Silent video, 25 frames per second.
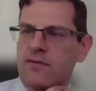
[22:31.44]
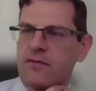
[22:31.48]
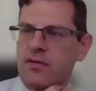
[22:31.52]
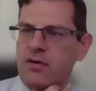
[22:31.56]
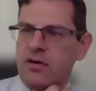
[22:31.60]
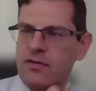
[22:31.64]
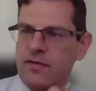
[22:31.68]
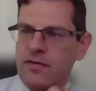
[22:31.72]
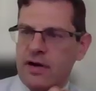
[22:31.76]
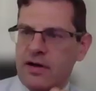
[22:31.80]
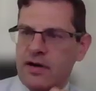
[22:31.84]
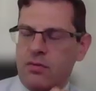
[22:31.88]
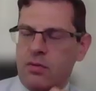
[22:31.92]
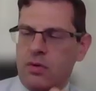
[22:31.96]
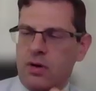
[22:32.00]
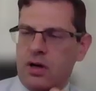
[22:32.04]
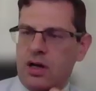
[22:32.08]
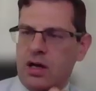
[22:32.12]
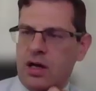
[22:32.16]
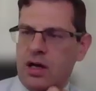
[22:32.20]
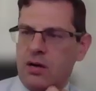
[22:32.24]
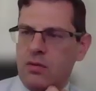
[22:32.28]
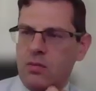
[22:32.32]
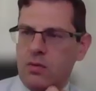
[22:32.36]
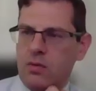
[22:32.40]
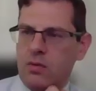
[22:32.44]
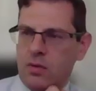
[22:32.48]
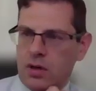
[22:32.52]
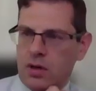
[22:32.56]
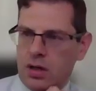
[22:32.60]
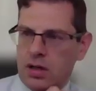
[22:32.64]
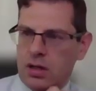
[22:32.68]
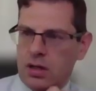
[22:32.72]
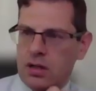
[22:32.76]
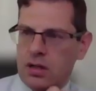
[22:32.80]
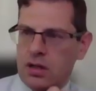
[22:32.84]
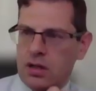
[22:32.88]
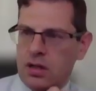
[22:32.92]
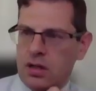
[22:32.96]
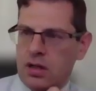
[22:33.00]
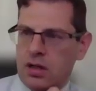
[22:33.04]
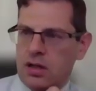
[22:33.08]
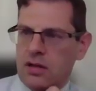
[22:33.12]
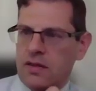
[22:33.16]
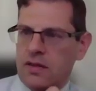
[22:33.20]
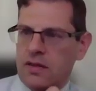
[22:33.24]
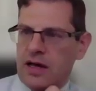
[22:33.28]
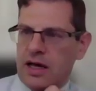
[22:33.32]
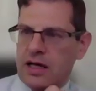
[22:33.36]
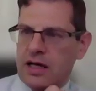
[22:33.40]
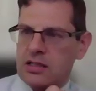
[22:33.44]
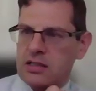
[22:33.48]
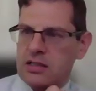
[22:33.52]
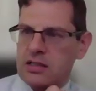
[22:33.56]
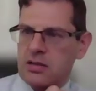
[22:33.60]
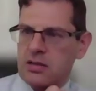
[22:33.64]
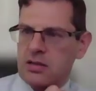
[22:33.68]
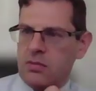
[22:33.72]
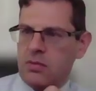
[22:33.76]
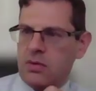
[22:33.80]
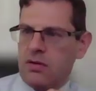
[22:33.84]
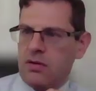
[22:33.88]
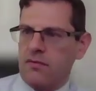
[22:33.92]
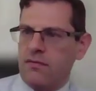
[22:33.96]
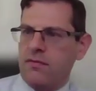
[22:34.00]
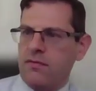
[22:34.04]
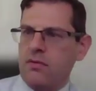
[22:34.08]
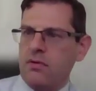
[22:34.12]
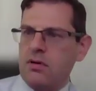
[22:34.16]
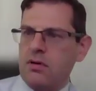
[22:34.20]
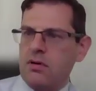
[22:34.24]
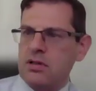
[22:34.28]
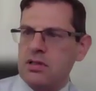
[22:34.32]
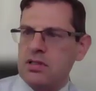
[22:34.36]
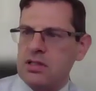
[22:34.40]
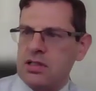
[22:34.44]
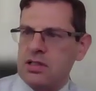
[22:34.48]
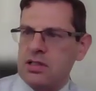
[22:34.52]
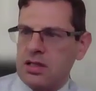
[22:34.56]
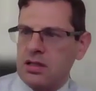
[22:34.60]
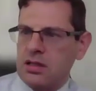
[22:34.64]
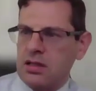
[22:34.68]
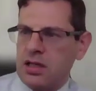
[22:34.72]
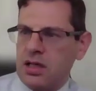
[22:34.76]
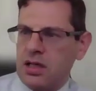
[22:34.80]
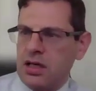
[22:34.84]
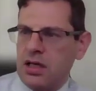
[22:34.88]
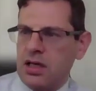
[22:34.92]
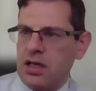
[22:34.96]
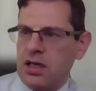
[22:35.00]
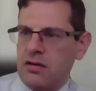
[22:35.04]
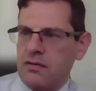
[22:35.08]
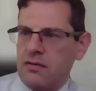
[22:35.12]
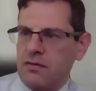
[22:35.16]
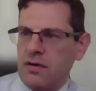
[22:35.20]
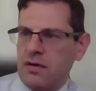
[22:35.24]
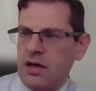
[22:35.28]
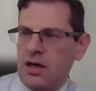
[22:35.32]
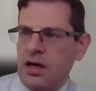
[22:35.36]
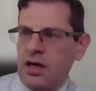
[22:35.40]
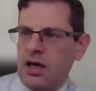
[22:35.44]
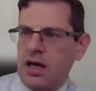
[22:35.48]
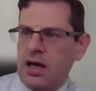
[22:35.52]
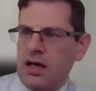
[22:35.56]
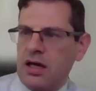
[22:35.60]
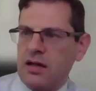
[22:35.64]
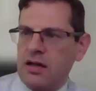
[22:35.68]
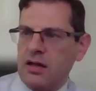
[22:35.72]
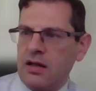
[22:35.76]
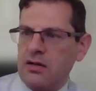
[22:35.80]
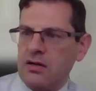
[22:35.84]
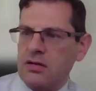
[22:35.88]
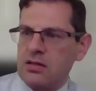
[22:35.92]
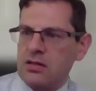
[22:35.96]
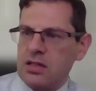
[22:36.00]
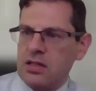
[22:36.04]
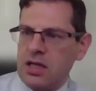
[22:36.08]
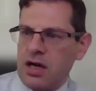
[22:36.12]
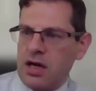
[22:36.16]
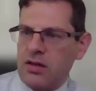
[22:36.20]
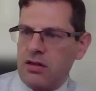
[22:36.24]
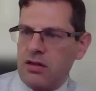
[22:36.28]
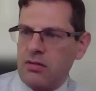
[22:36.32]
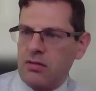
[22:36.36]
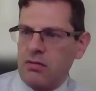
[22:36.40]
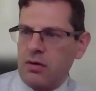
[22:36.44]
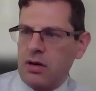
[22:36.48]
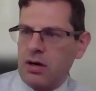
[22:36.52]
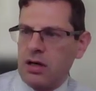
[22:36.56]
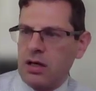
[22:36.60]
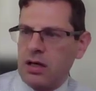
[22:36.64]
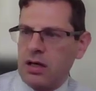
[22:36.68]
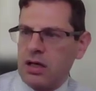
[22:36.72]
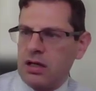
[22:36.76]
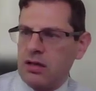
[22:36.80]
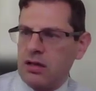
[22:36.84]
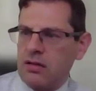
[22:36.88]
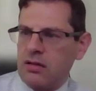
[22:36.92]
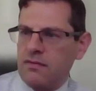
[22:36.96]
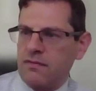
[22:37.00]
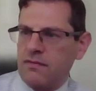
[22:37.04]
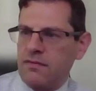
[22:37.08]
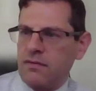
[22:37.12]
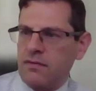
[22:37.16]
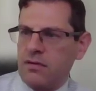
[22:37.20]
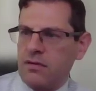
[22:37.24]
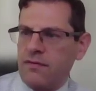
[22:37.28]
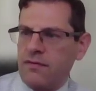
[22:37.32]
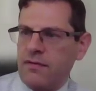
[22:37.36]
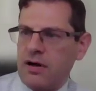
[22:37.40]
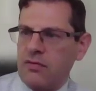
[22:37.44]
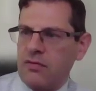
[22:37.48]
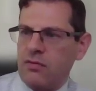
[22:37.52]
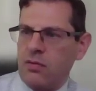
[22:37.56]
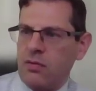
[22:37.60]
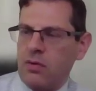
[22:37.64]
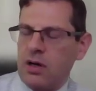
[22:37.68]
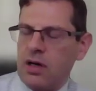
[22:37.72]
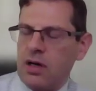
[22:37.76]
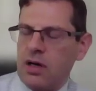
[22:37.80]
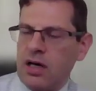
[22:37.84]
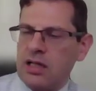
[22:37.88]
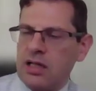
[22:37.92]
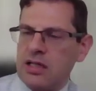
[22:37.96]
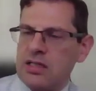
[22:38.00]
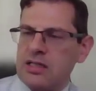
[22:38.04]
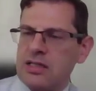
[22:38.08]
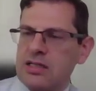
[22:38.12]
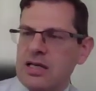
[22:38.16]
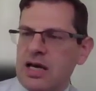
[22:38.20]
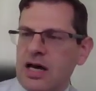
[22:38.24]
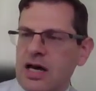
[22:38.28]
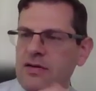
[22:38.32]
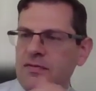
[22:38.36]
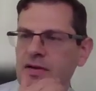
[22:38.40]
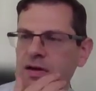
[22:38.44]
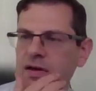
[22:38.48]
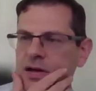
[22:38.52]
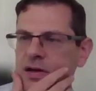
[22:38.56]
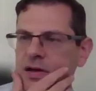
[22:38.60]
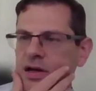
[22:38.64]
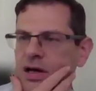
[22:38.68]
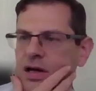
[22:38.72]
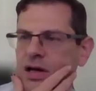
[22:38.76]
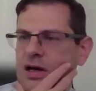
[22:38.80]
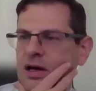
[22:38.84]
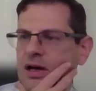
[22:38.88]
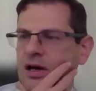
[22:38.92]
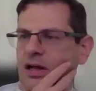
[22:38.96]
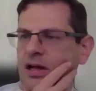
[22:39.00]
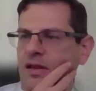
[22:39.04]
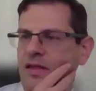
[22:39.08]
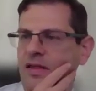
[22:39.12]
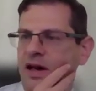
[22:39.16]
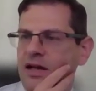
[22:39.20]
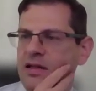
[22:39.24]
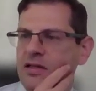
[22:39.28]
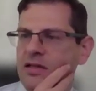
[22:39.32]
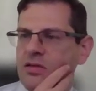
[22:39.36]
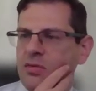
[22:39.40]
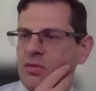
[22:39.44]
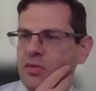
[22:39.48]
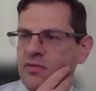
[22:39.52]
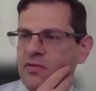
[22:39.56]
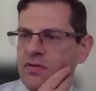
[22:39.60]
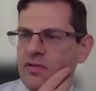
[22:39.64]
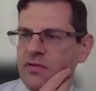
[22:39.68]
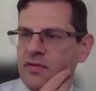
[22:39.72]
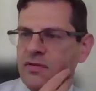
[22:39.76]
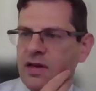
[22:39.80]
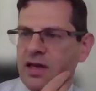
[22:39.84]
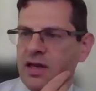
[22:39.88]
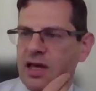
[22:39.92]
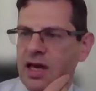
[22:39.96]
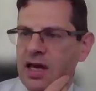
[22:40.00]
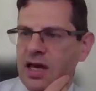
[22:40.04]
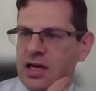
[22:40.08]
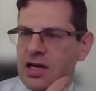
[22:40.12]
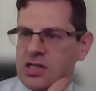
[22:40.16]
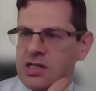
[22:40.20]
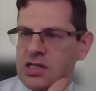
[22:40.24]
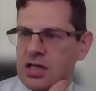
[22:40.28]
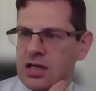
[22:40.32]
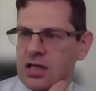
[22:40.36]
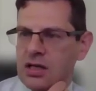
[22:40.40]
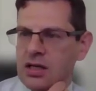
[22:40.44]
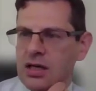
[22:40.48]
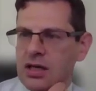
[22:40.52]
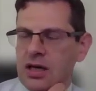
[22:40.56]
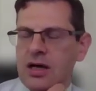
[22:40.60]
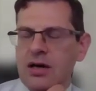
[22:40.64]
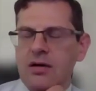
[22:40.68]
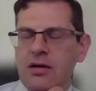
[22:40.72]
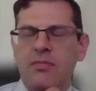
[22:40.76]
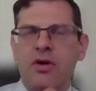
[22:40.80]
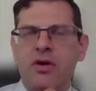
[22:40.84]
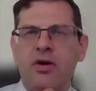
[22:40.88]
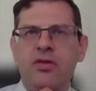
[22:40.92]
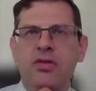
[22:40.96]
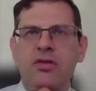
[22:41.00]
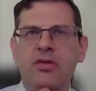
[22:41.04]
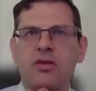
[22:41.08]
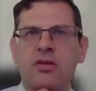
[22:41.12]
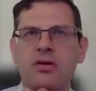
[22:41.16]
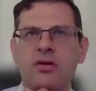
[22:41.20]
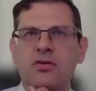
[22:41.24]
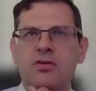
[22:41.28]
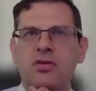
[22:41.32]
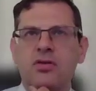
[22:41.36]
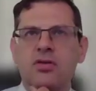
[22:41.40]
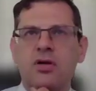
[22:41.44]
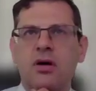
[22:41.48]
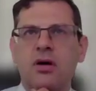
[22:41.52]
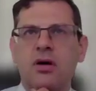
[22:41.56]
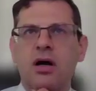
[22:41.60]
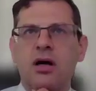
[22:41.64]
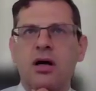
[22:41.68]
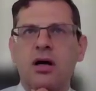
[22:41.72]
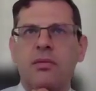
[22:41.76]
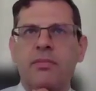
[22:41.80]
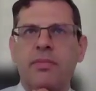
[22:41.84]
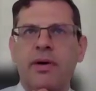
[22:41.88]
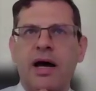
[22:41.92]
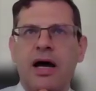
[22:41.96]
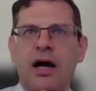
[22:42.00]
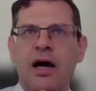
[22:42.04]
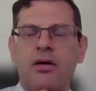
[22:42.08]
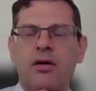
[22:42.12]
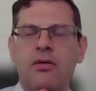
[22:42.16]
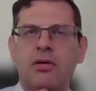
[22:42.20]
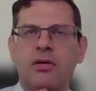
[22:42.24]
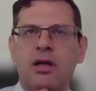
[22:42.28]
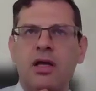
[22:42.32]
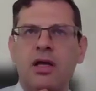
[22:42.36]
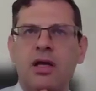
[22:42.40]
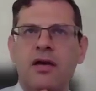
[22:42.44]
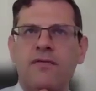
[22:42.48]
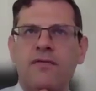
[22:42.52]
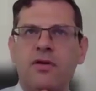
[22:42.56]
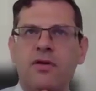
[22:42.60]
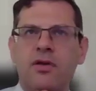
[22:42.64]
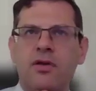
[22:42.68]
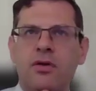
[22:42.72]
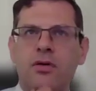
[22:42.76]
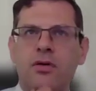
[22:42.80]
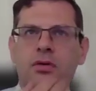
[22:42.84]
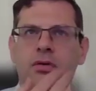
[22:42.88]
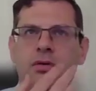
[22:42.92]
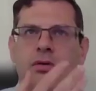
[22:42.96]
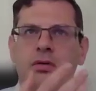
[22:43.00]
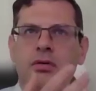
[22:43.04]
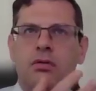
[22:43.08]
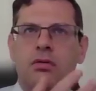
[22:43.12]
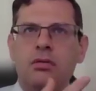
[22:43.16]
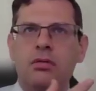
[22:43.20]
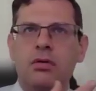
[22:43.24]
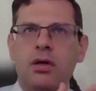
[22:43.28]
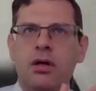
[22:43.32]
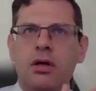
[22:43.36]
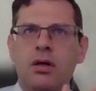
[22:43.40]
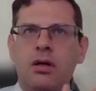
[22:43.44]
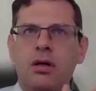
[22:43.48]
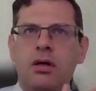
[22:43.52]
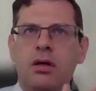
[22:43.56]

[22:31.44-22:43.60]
45191, that's the one for sick leave, and then there's the other one is 45197, and that's the one for vacation. Both of those talk about if you,